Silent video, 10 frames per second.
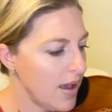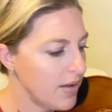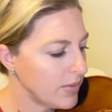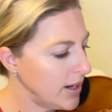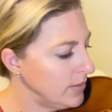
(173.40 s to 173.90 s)

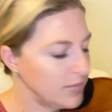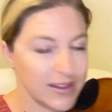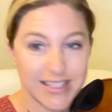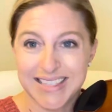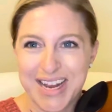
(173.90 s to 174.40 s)
right
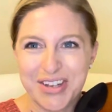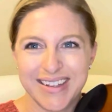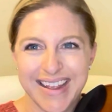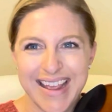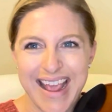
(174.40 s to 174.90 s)
at this
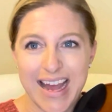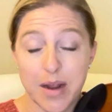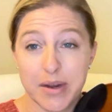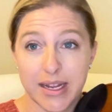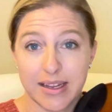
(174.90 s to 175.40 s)
angle, and
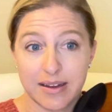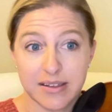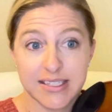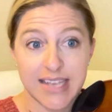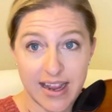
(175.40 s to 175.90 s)
I'm gonna
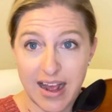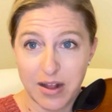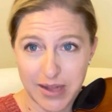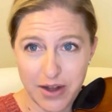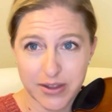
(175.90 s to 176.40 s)
say it
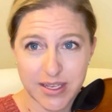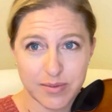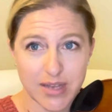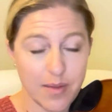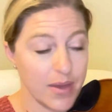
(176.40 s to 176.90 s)
out loud at the
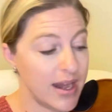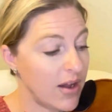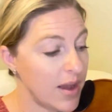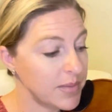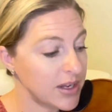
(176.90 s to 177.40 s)
same time. And
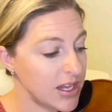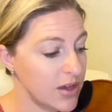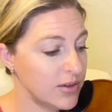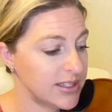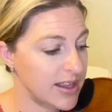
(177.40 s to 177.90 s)
now I'm gonna
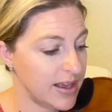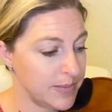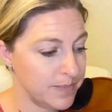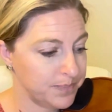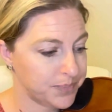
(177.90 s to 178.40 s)
use the,
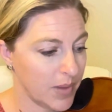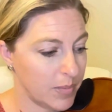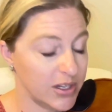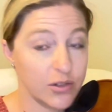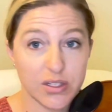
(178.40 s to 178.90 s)
I'm
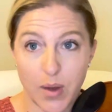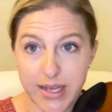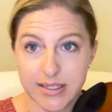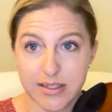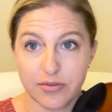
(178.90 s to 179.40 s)
gonna do it
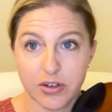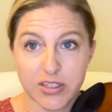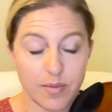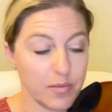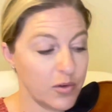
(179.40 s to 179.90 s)
twice. The first
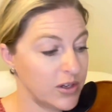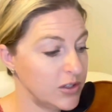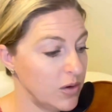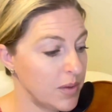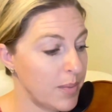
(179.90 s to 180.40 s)
time I'm gonna
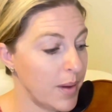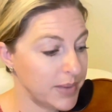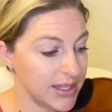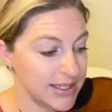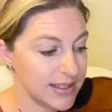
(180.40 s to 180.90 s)
do it with
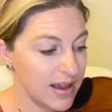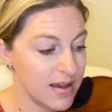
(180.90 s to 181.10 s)
pumpkins,